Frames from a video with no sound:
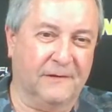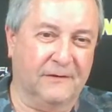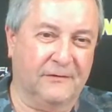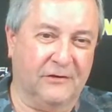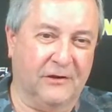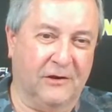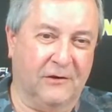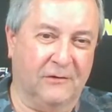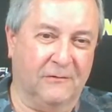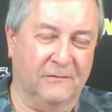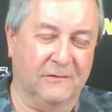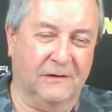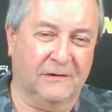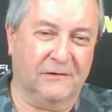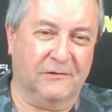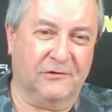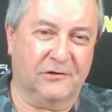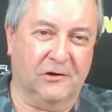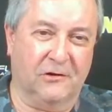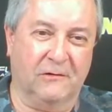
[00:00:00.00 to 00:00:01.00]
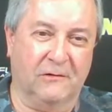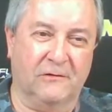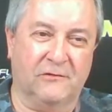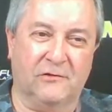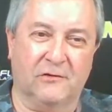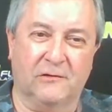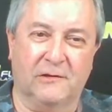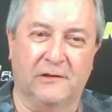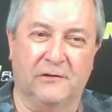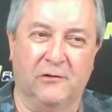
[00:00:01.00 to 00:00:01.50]
So,
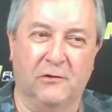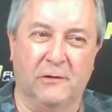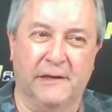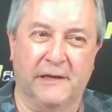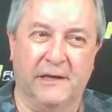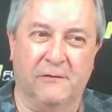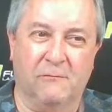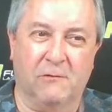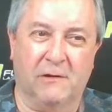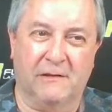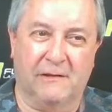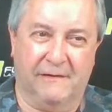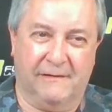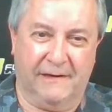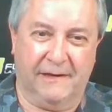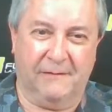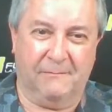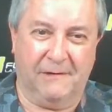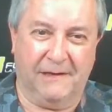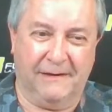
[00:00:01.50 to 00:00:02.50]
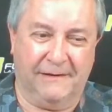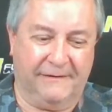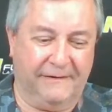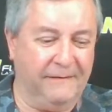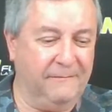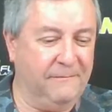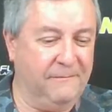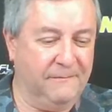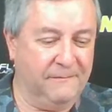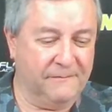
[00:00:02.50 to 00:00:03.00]
certainly doing it when the team needs
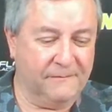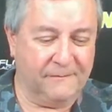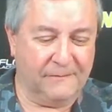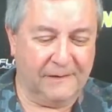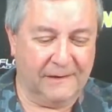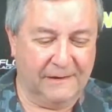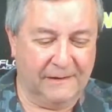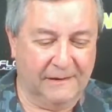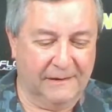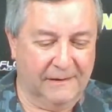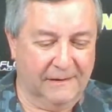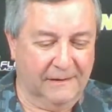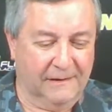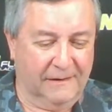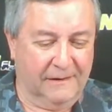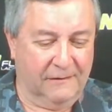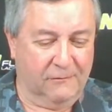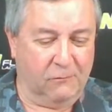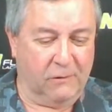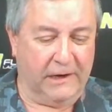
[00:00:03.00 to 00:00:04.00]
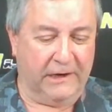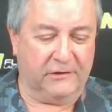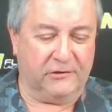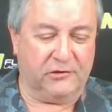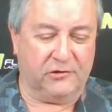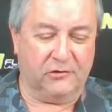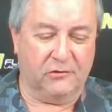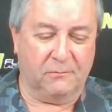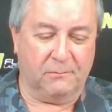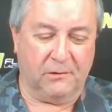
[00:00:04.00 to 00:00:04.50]
it. Wyatt
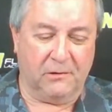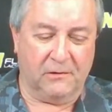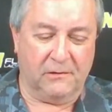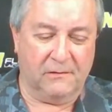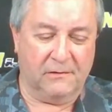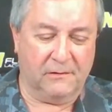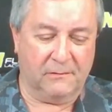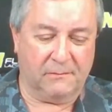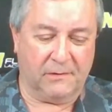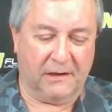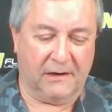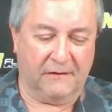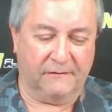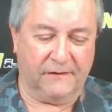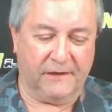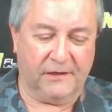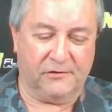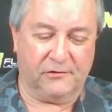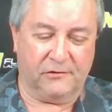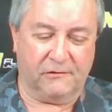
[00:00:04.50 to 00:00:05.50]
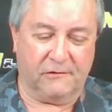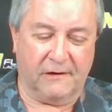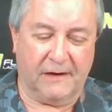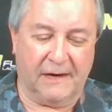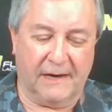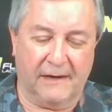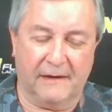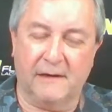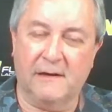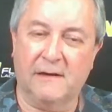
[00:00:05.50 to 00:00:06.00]
Schupler, Ponte Vedra
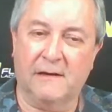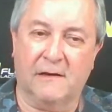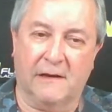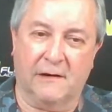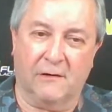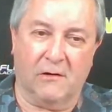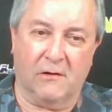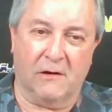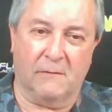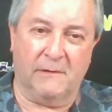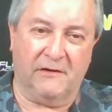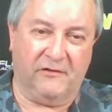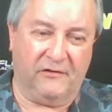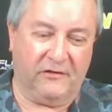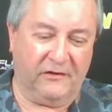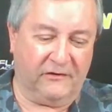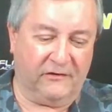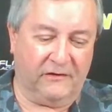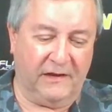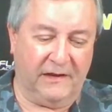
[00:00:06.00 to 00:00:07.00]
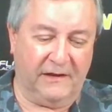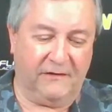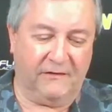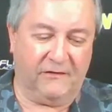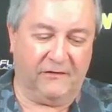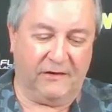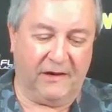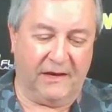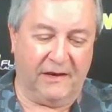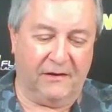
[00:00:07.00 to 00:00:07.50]
grad at Army, 16
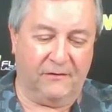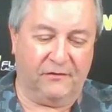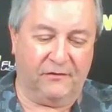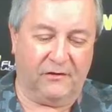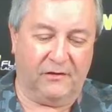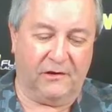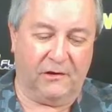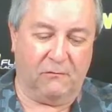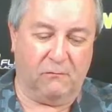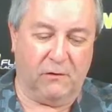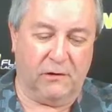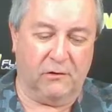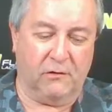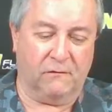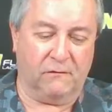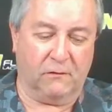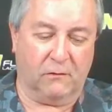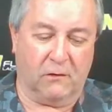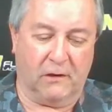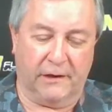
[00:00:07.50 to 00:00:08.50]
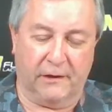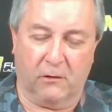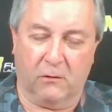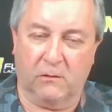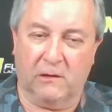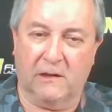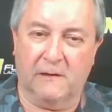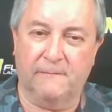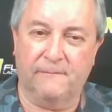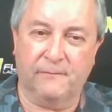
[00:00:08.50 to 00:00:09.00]
saves in their win over
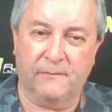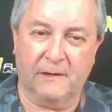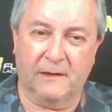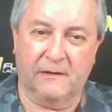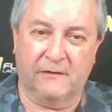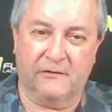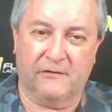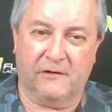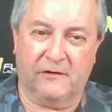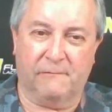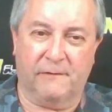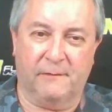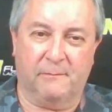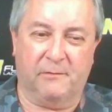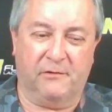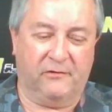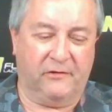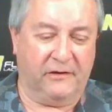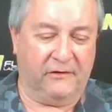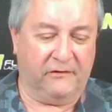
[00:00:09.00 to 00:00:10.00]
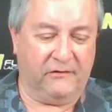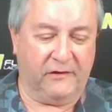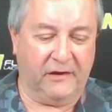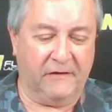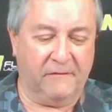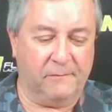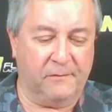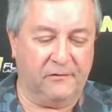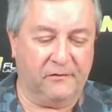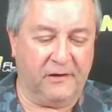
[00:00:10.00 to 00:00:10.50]
Loyola, 70%
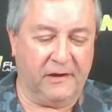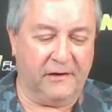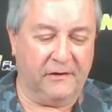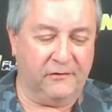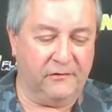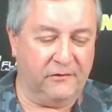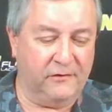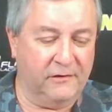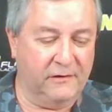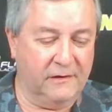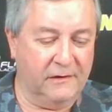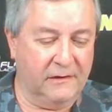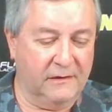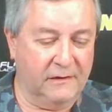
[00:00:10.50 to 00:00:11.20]
save percentage.